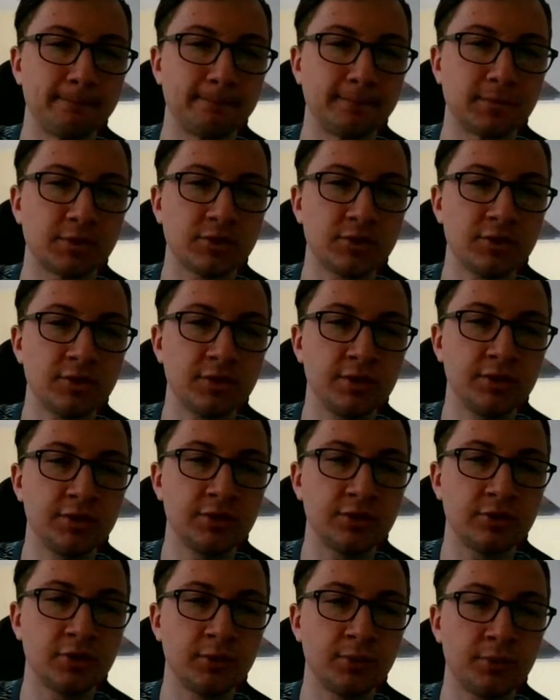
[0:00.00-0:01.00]
it's not easy
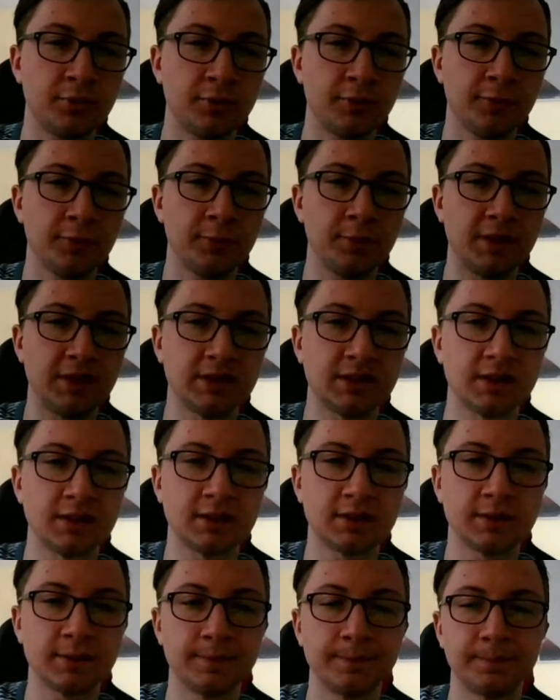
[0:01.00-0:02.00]
to improve
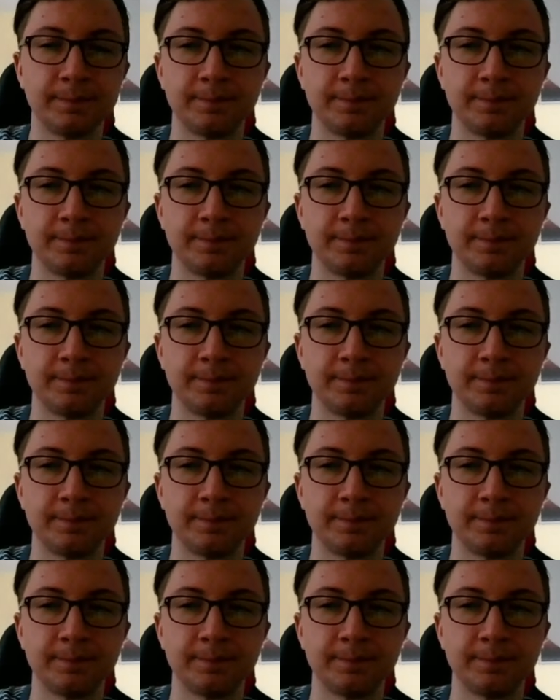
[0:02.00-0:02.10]
pieces